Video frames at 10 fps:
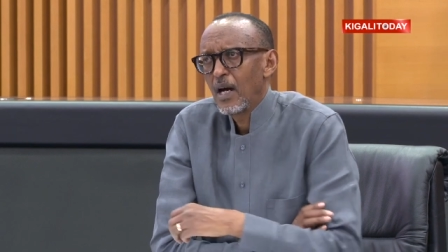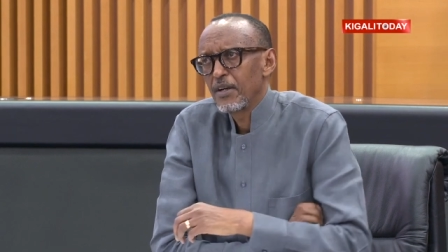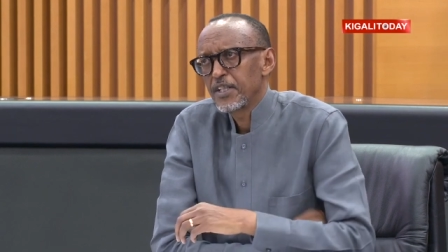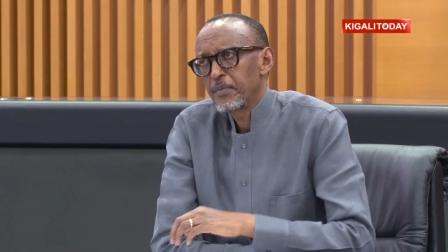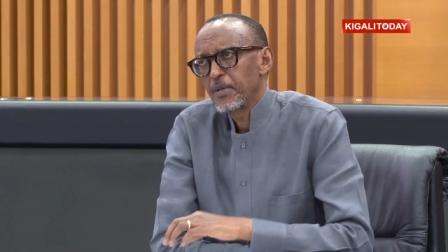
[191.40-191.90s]

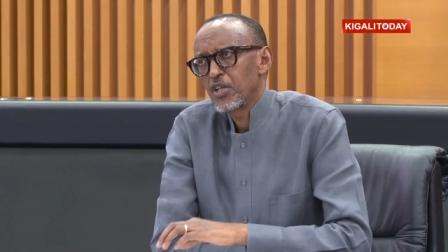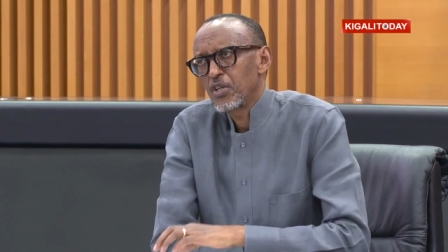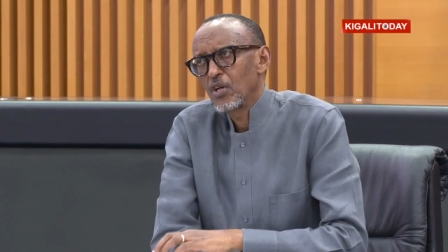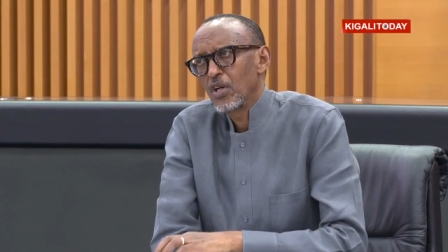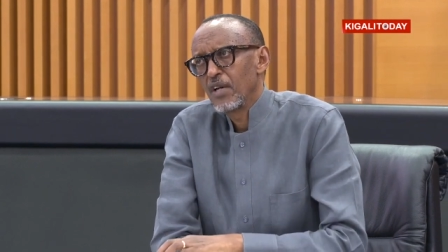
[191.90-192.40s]
Our
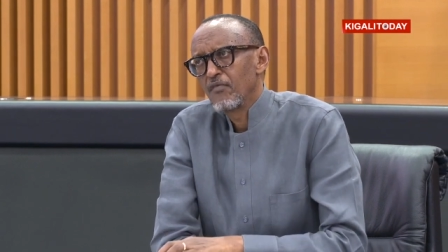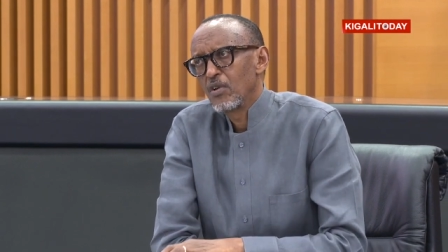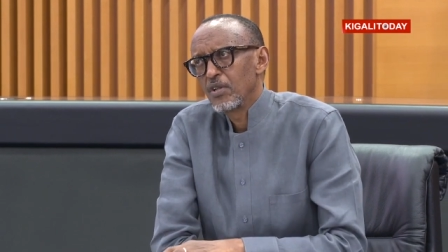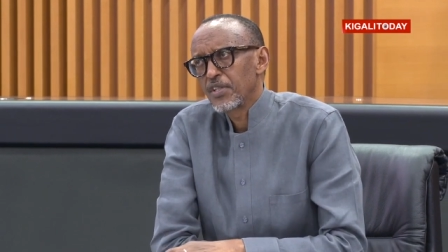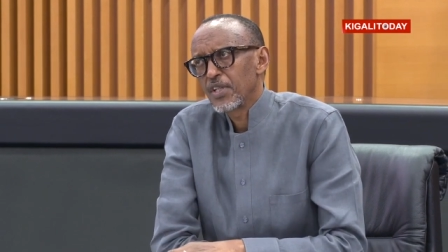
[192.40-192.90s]
special
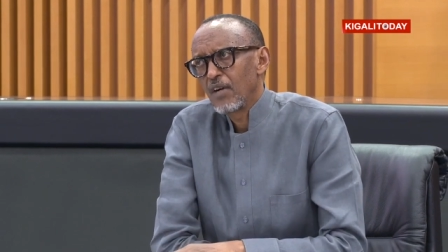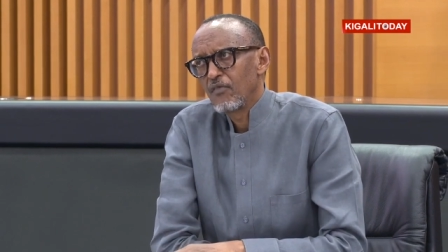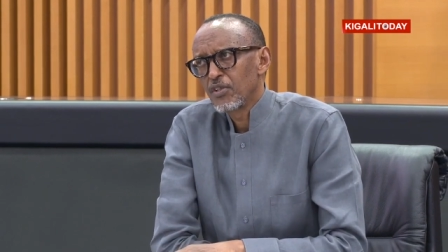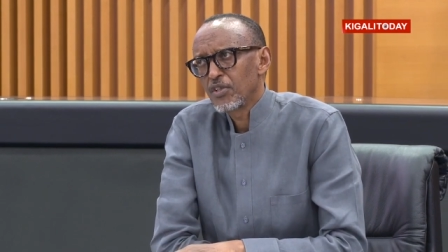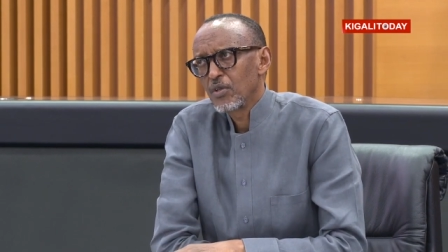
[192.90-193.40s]
envoys
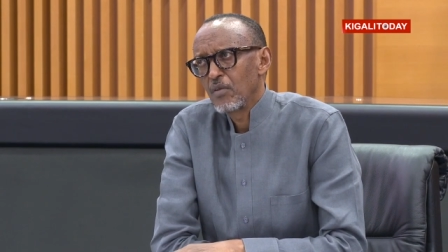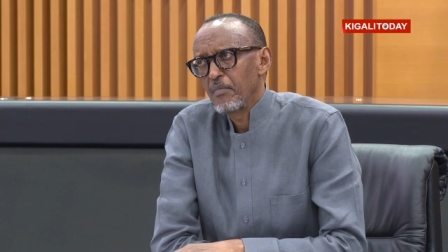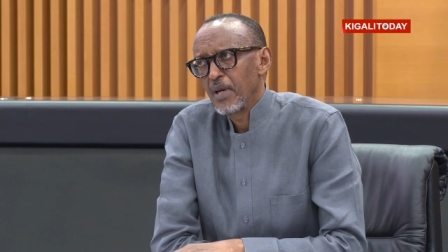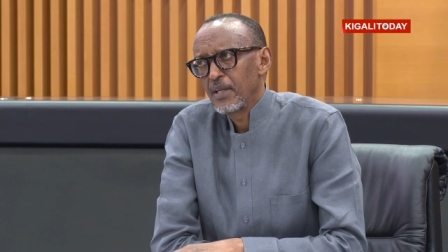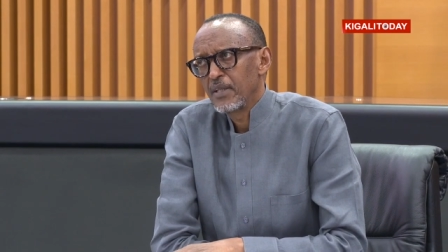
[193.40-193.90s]
have also
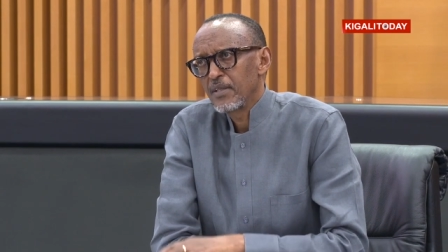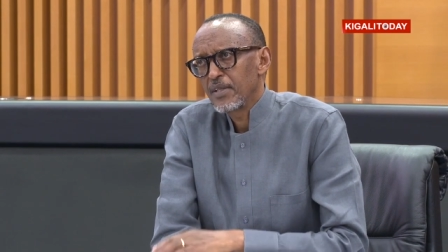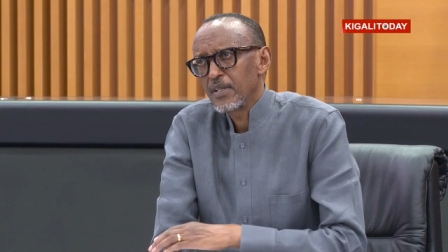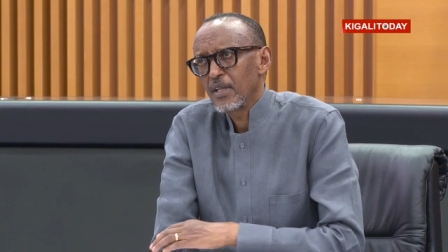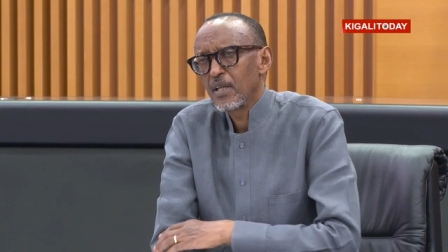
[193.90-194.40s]
made
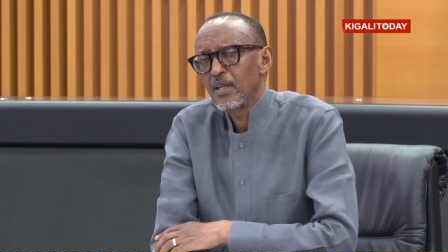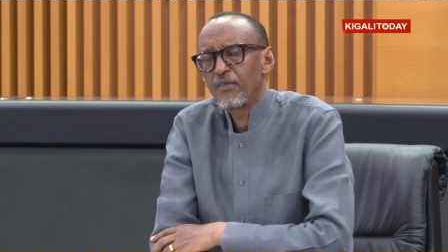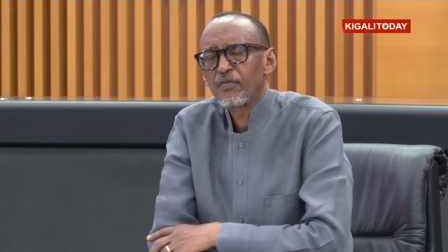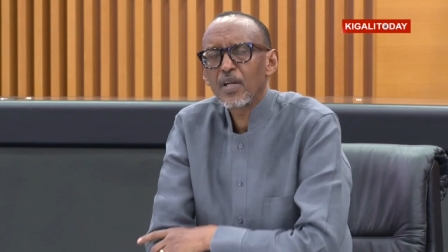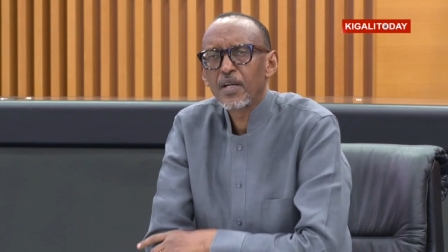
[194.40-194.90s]

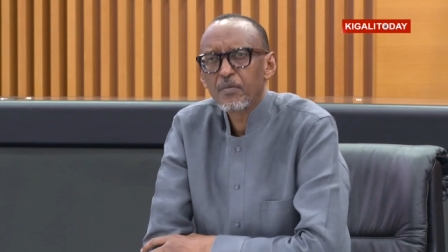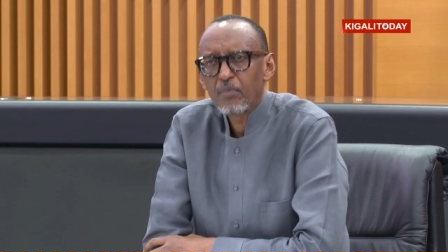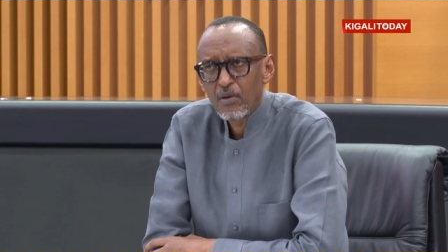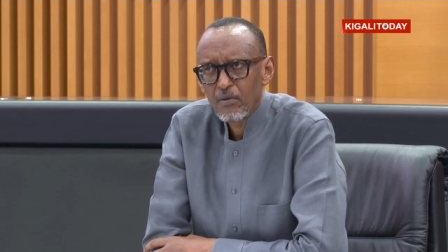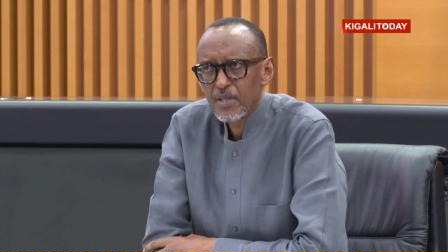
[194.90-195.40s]
significant
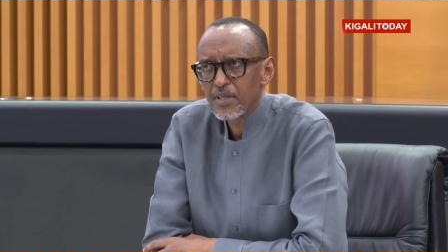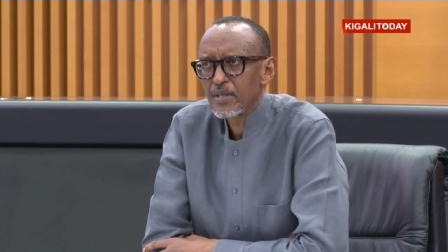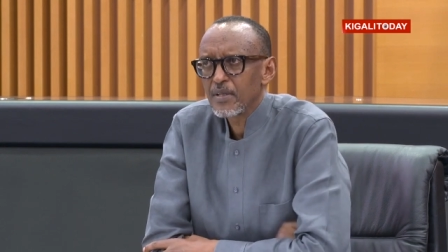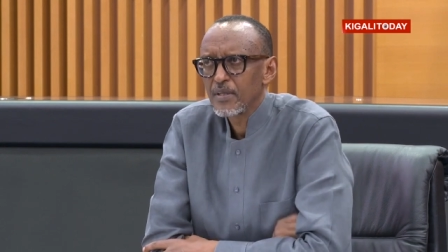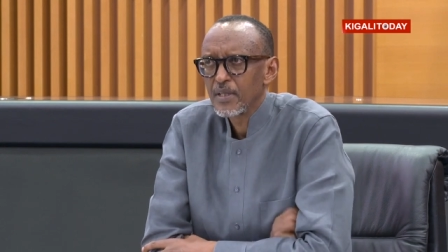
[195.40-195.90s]

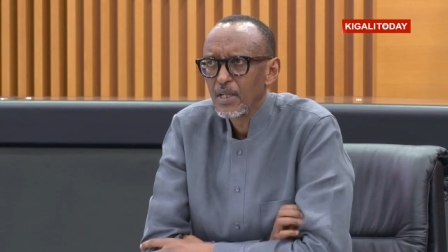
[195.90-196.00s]
progress